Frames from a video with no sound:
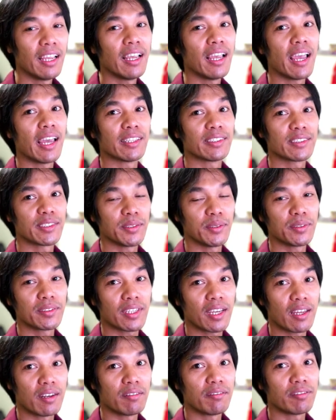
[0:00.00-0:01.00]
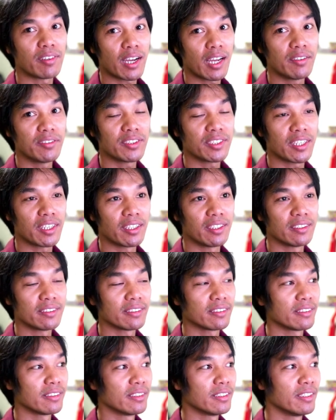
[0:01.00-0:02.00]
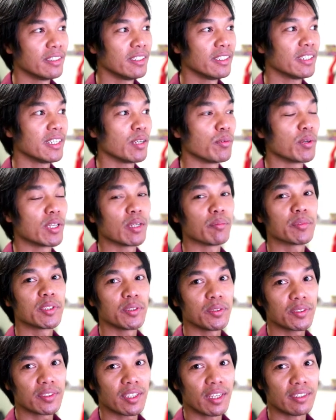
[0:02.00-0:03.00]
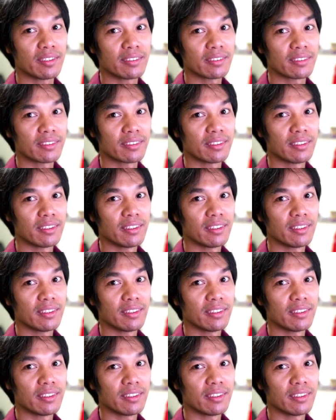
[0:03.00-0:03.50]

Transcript: at 210 5 shares it went up 2 cents